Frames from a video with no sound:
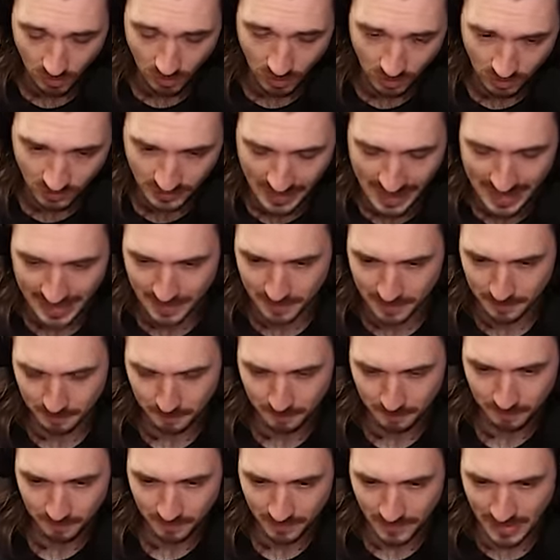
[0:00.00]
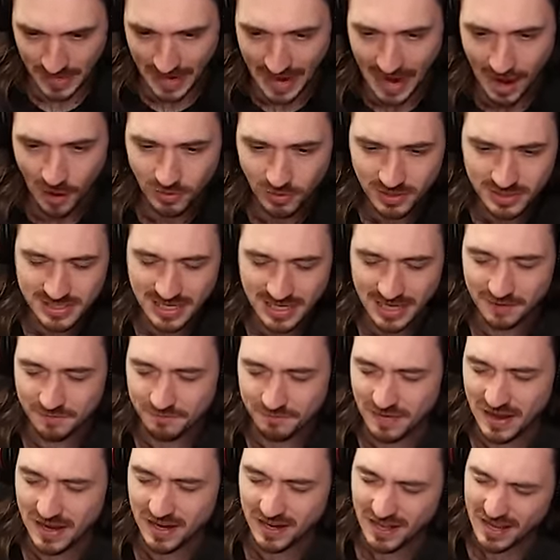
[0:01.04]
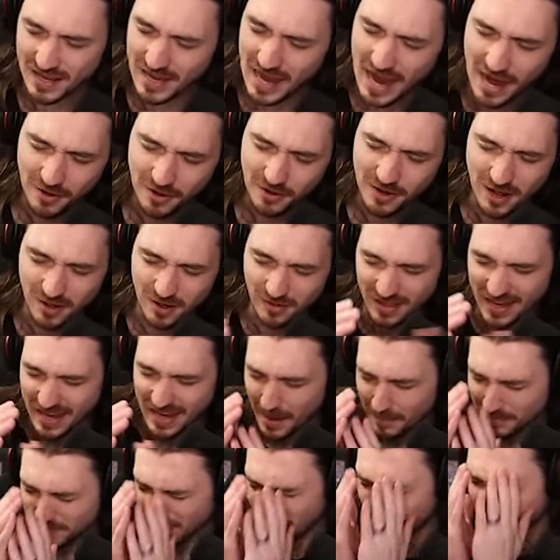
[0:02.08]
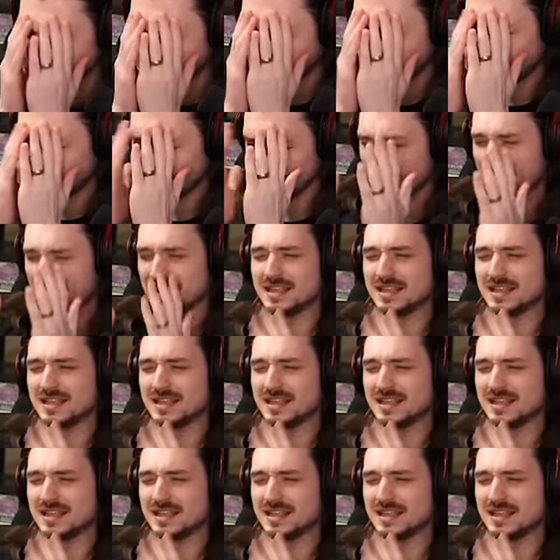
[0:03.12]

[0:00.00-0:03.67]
like... How does that affect... I don't know. Like, I'm thinking about